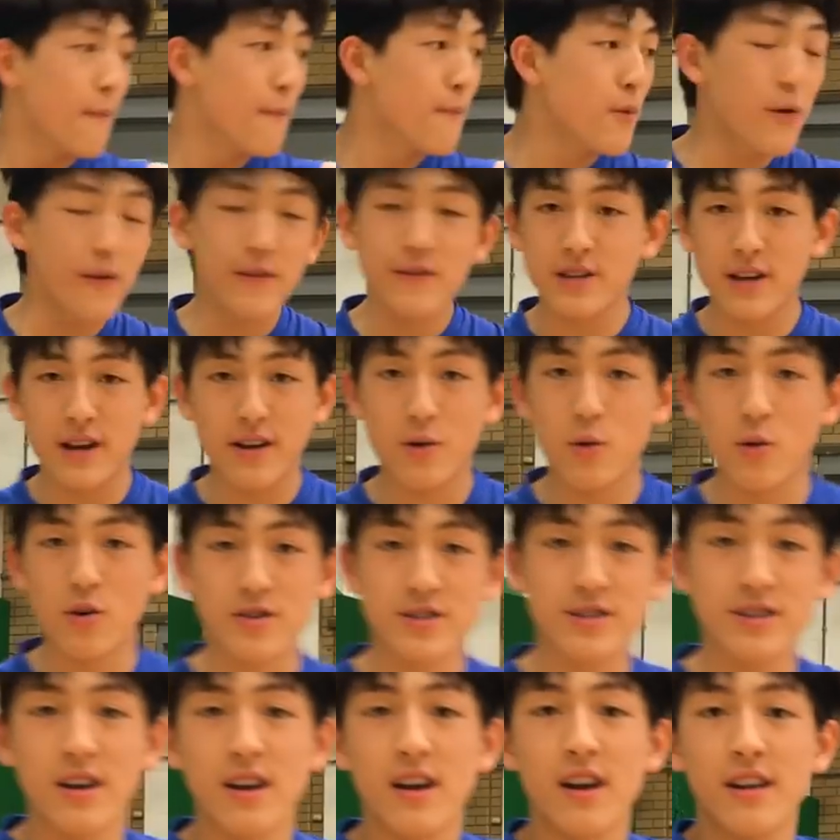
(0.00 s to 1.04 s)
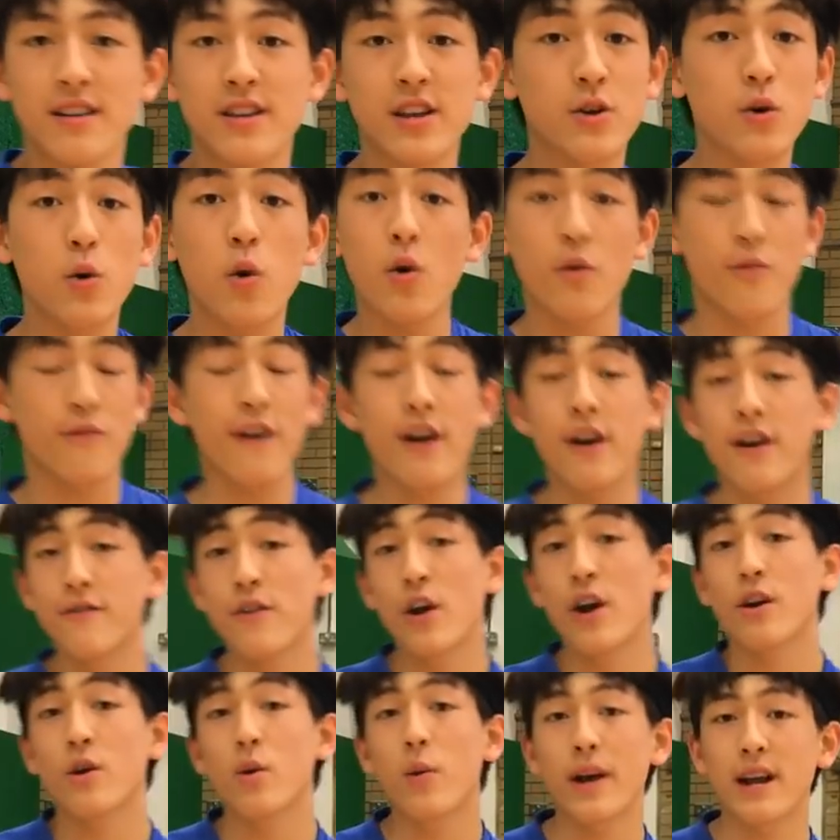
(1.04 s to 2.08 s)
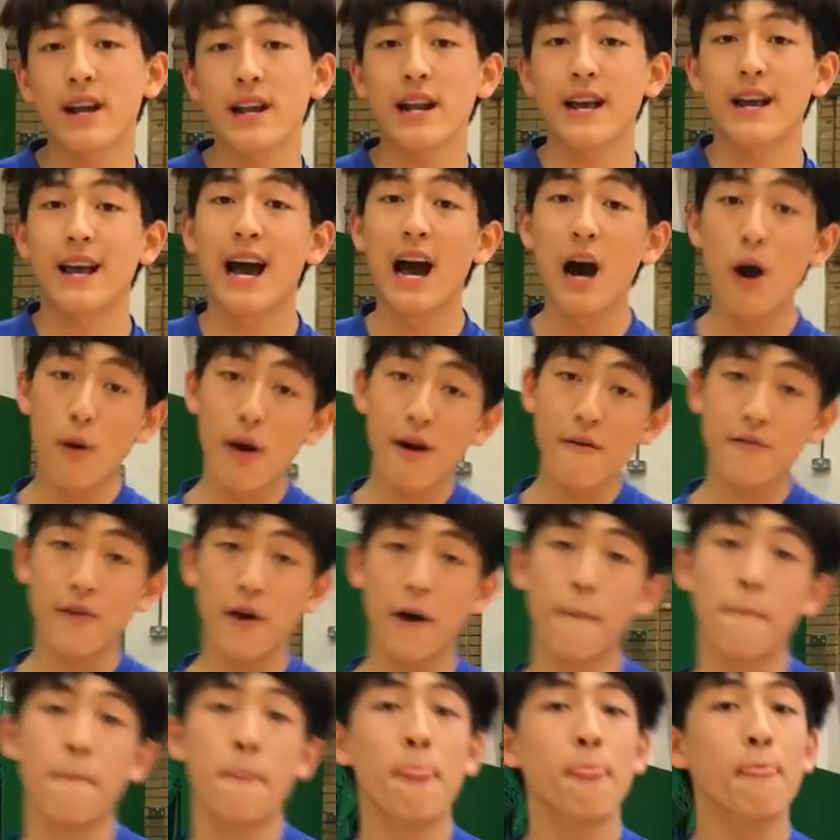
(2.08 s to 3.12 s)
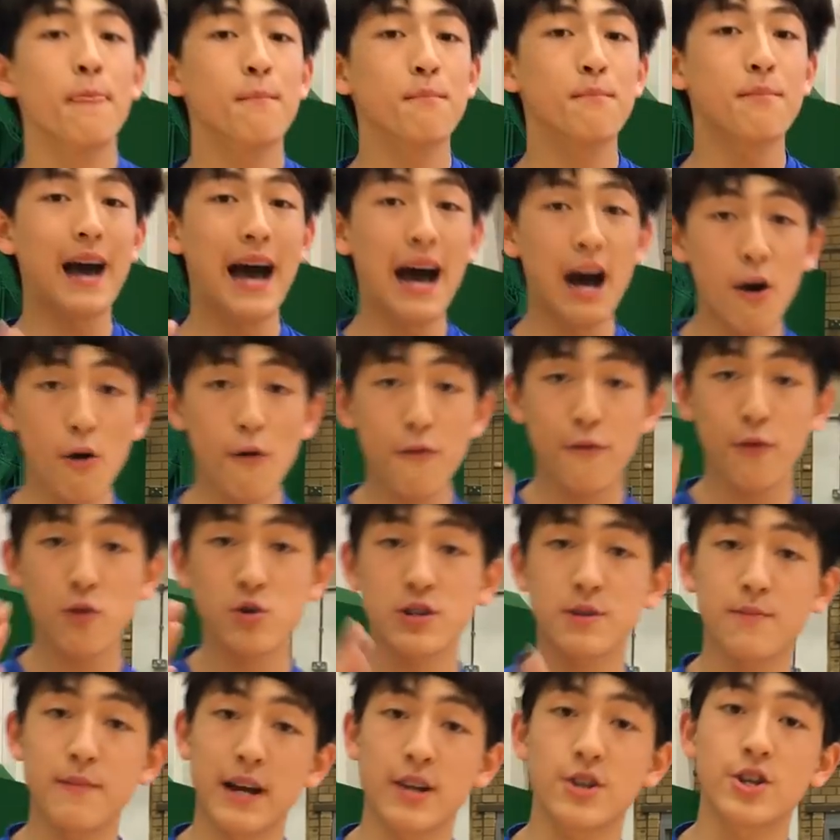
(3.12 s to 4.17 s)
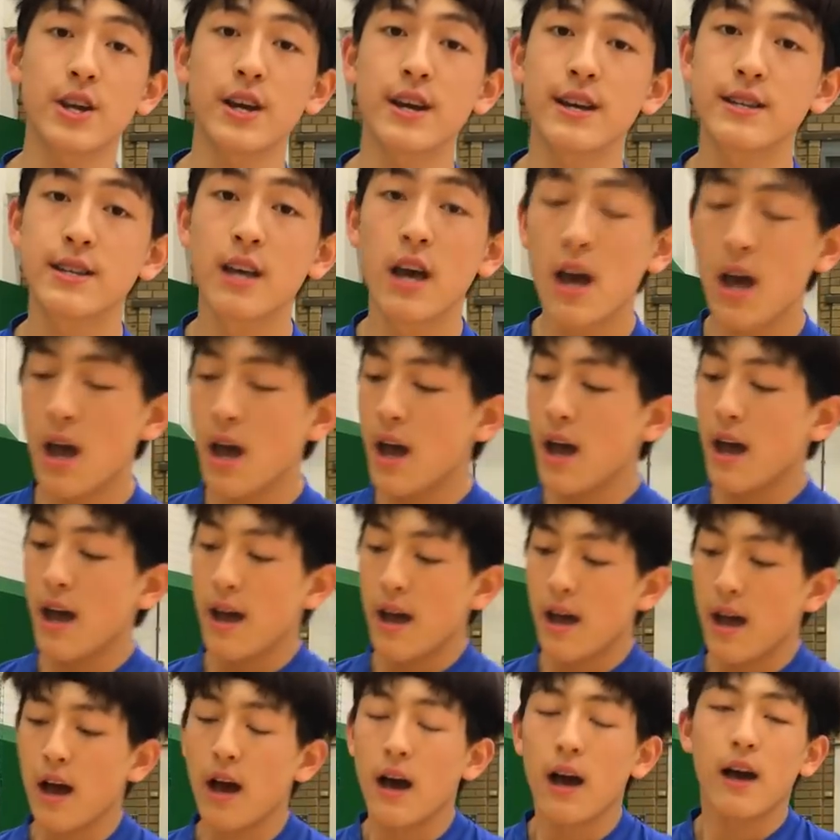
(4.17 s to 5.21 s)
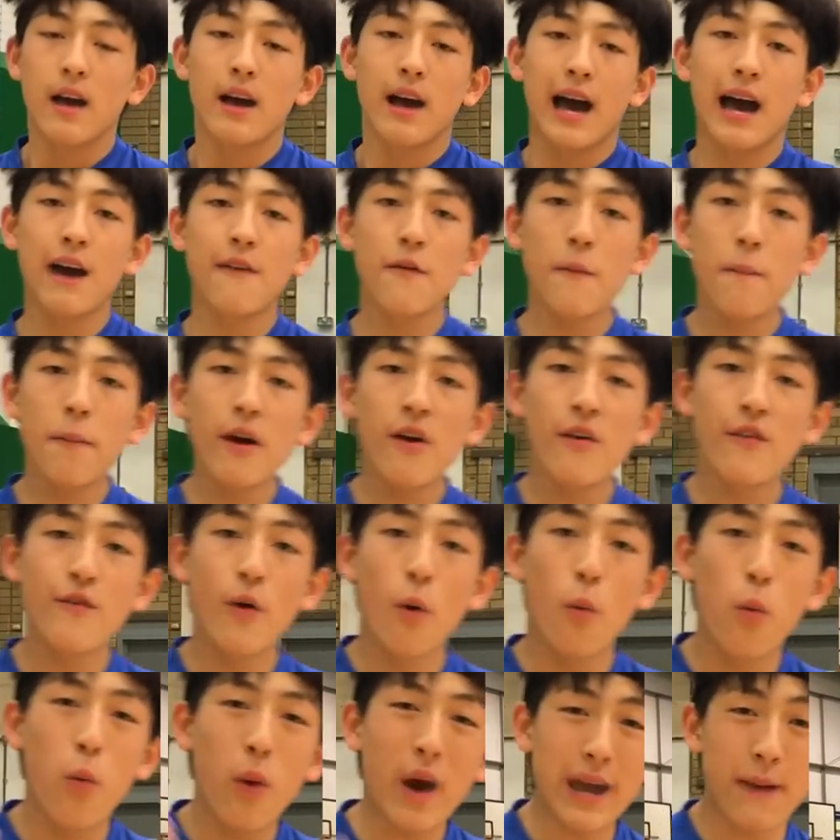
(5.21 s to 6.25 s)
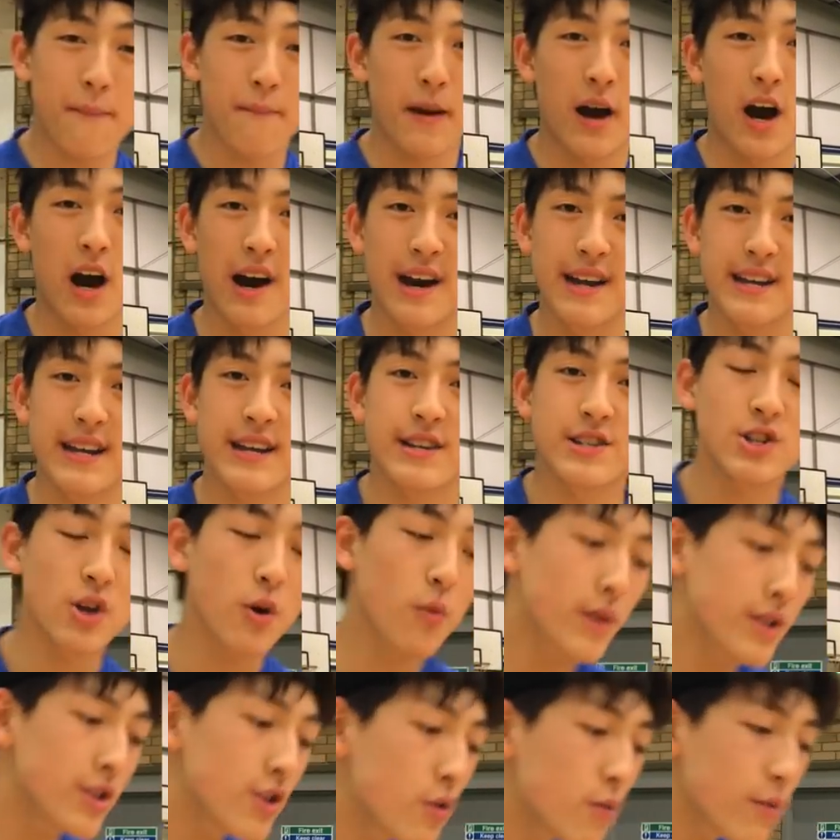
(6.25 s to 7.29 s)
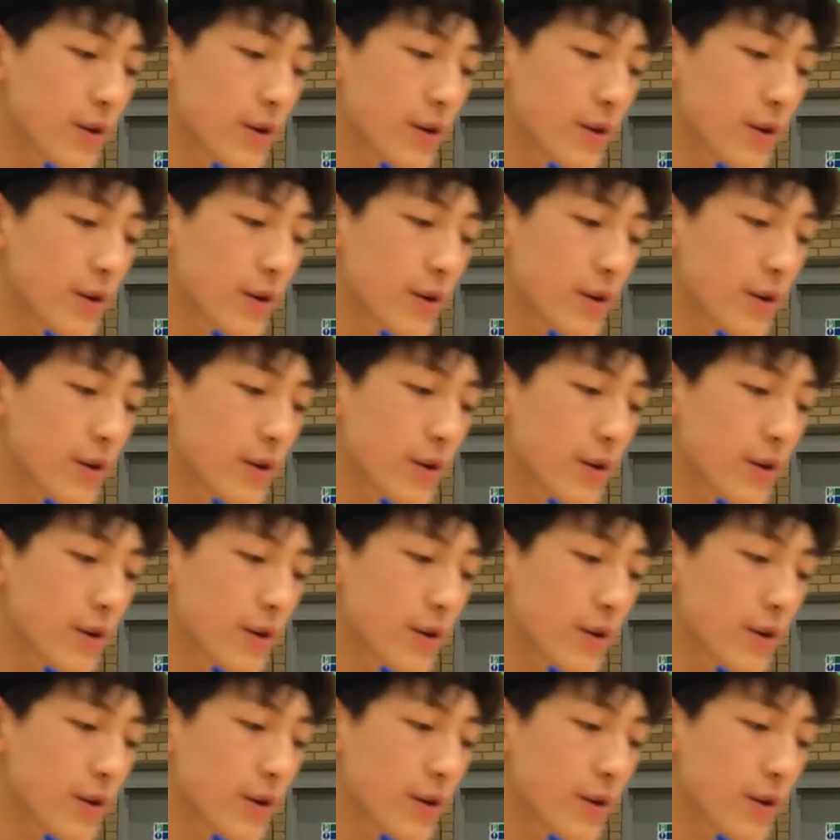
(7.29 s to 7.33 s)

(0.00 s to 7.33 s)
moves across the court very, very quickly. However, powerful smashes have a bit of a weight behind it. So when you're